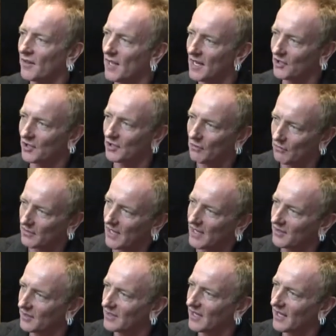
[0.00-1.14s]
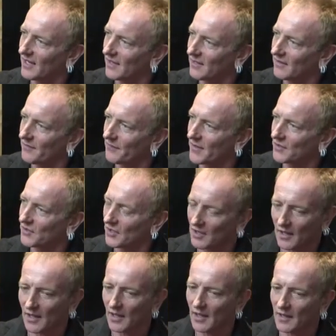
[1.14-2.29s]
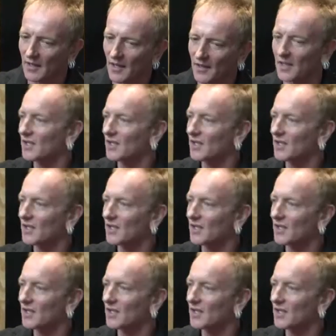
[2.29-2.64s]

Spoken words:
He actually taught us how to sing and